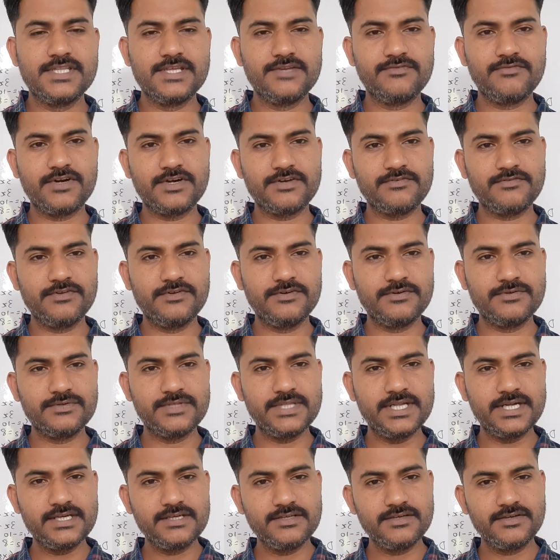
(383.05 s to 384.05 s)
Then what we will do,
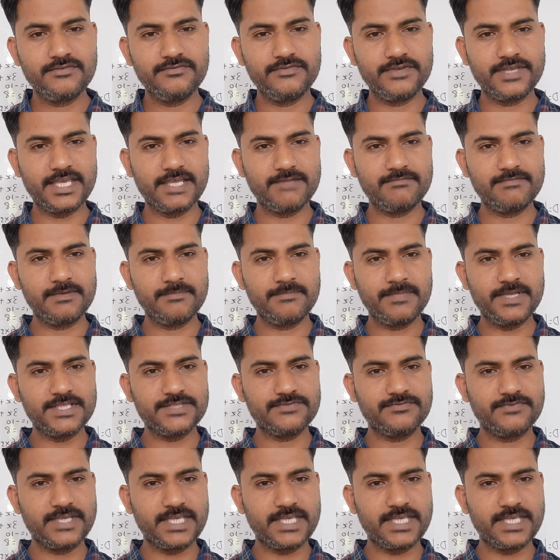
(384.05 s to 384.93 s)
that we can be placed,